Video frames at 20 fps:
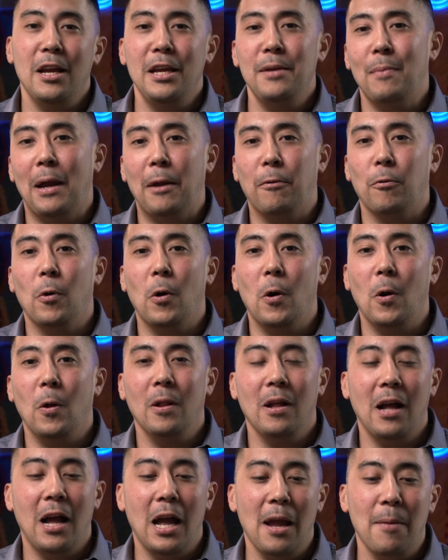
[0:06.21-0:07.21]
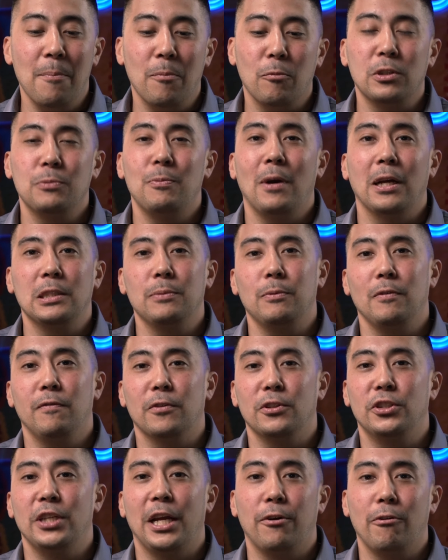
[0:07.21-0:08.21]
In my role, I'm responsible
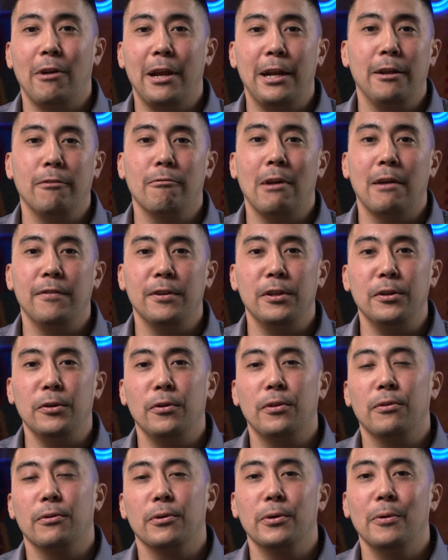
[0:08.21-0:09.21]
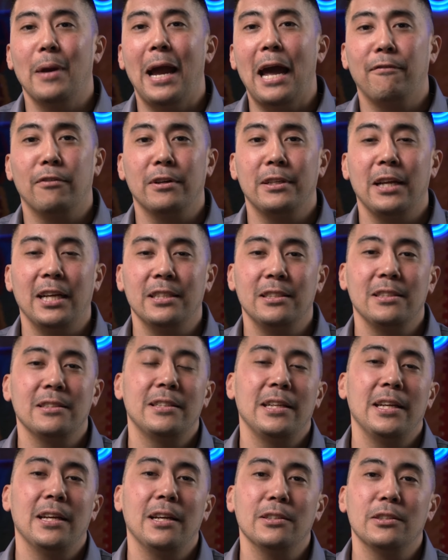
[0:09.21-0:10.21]
for generating revenue through advertising
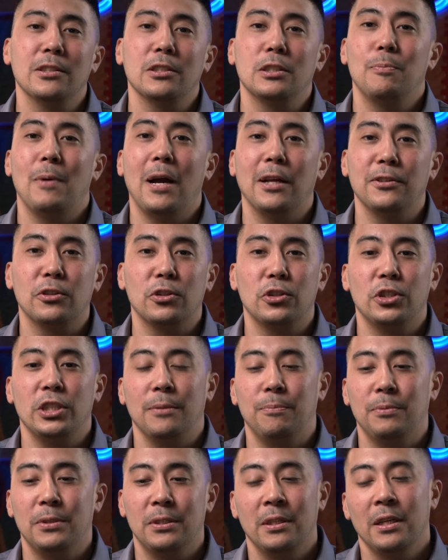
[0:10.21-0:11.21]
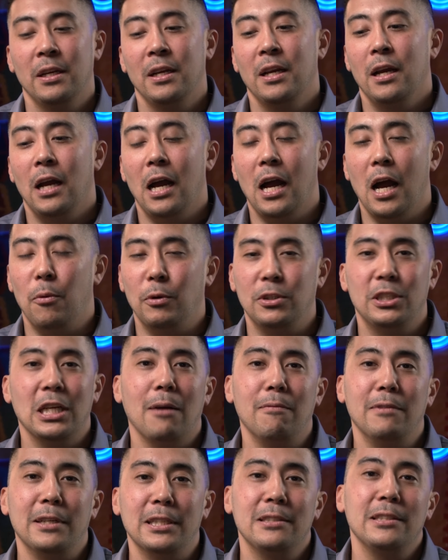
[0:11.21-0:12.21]
sales and sponsorships, which
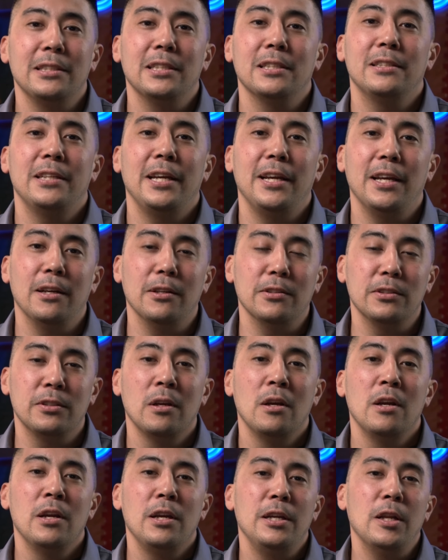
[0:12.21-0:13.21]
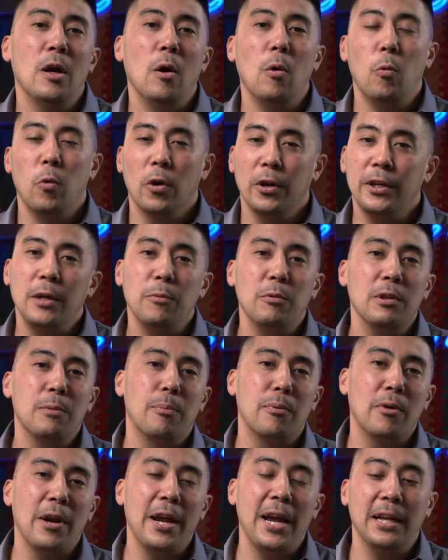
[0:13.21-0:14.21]
obviously entails, working
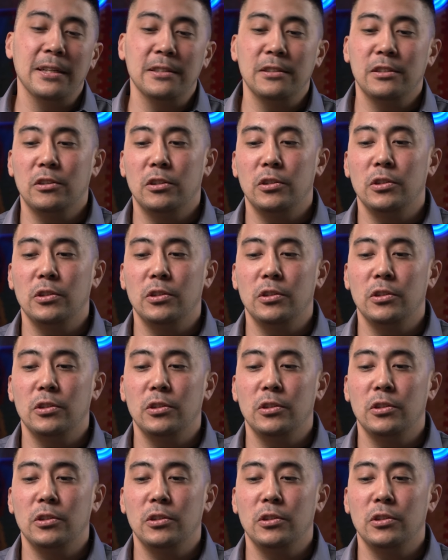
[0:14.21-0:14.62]
with brands